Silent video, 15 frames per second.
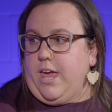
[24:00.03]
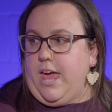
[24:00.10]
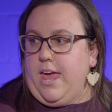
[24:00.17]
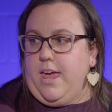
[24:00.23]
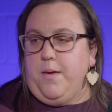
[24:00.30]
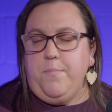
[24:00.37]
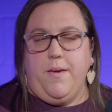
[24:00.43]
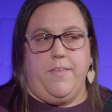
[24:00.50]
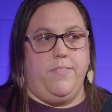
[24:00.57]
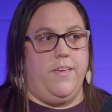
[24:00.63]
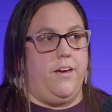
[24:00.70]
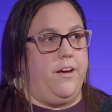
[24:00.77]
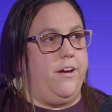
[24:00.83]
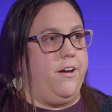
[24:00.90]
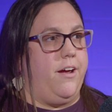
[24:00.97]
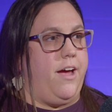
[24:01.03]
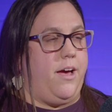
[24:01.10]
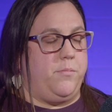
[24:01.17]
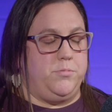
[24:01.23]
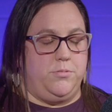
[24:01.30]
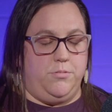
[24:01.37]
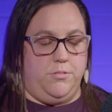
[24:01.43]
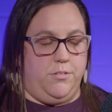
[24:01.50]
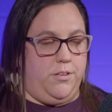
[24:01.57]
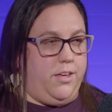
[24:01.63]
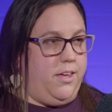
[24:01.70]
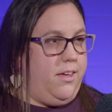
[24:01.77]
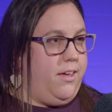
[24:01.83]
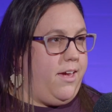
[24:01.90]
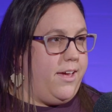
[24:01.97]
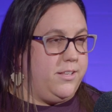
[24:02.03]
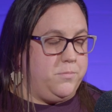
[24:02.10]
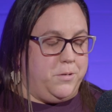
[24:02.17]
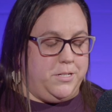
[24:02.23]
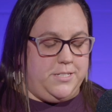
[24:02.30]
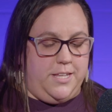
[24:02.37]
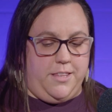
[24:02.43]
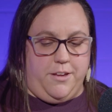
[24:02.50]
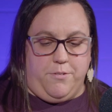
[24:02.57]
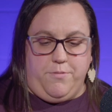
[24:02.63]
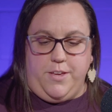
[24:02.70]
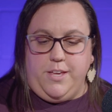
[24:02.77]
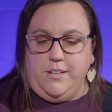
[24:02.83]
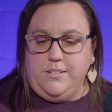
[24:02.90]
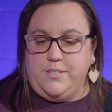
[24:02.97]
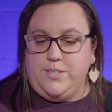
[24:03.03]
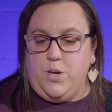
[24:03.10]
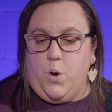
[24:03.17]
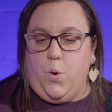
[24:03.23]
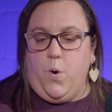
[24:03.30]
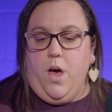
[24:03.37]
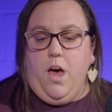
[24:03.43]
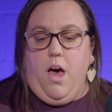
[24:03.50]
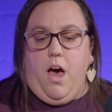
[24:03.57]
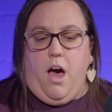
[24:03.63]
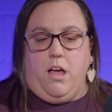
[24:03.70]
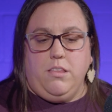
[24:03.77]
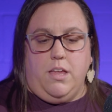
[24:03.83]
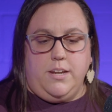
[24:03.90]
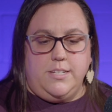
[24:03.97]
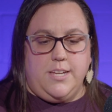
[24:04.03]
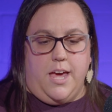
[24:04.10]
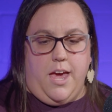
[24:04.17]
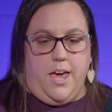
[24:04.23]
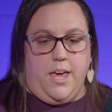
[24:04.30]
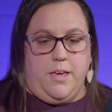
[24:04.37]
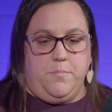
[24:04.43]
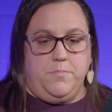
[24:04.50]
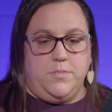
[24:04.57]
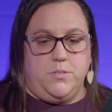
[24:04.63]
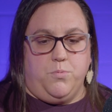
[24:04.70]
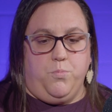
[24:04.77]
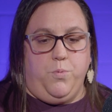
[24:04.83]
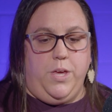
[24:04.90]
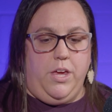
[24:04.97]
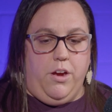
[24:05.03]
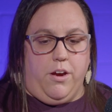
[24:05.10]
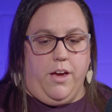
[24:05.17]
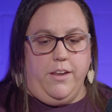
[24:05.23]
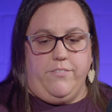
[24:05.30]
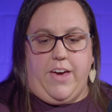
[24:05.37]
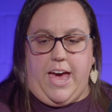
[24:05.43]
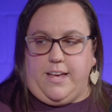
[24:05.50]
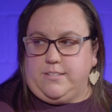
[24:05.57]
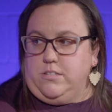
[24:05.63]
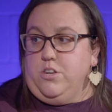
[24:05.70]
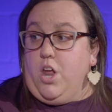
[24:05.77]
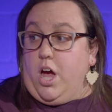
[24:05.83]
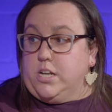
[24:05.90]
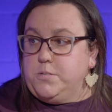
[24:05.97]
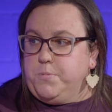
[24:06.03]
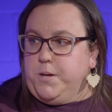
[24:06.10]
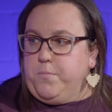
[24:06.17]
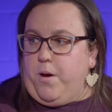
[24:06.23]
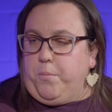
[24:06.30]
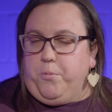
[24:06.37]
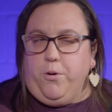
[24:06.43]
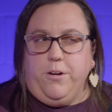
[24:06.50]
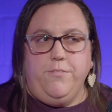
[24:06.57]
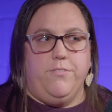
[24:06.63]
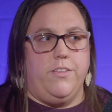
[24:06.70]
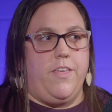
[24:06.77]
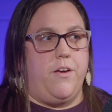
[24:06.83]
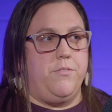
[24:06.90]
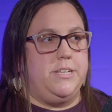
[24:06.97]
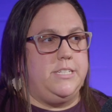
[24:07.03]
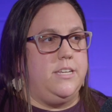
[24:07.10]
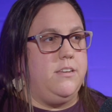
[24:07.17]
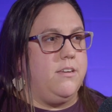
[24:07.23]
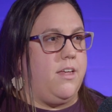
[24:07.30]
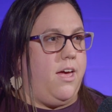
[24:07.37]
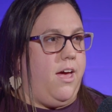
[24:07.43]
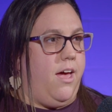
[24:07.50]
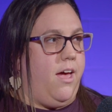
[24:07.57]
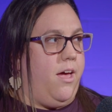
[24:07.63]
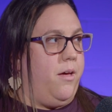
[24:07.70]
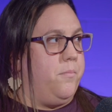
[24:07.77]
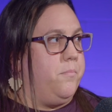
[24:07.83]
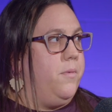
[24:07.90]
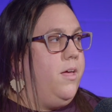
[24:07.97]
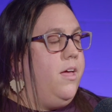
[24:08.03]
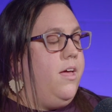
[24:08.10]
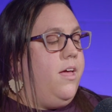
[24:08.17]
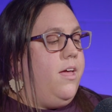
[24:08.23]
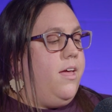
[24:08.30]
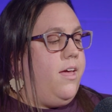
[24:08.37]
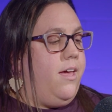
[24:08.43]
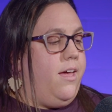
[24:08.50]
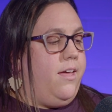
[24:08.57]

game, and they're absolutely experts in their field. So mm. a lot of times we are kind of asked not to bring popcorn for that reason. Oh, um, oh, cool.